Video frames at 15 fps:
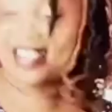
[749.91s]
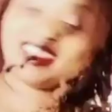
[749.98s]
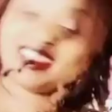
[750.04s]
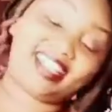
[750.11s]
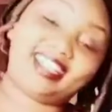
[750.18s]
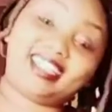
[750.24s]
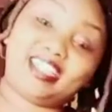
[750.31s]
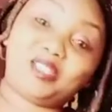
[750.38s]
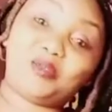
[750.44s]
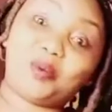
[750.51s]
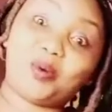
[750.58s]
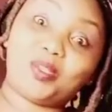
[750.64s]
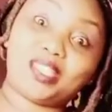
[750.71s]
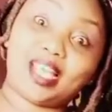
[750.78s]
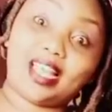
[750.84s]
this is
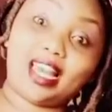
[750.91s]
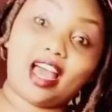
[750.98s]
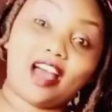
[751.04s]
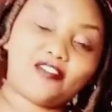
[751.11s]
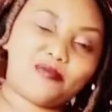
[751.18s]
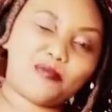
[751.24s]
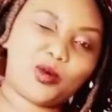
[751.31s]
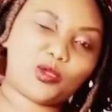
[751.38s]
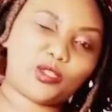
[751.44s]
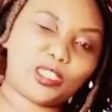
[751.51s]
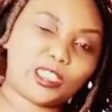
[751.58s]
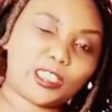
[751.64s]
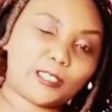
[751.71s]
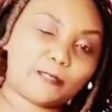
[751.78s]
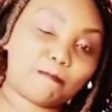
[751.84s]
what I love
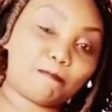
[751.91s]
most.